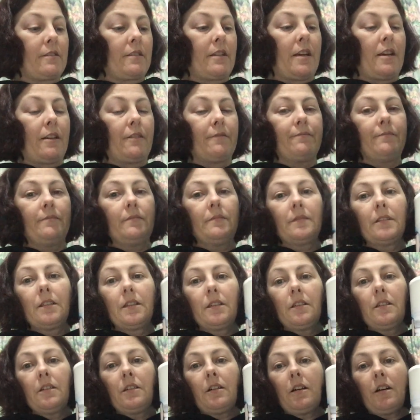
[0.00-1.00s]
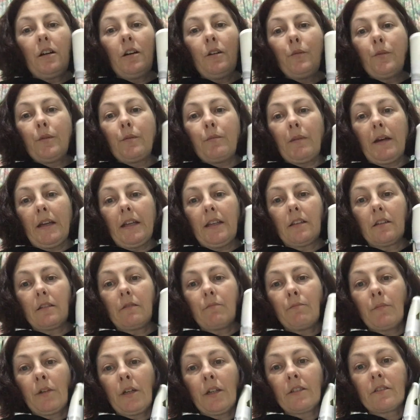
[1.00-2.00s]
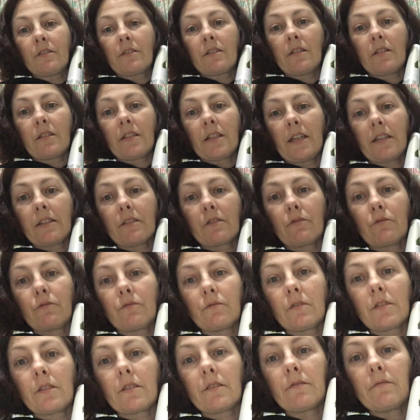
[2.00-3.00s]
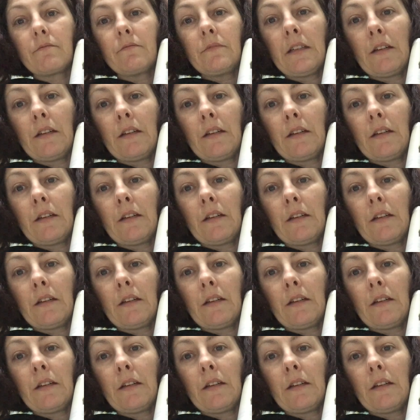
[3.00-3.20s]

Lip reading: Now, I would make it minus the tassels.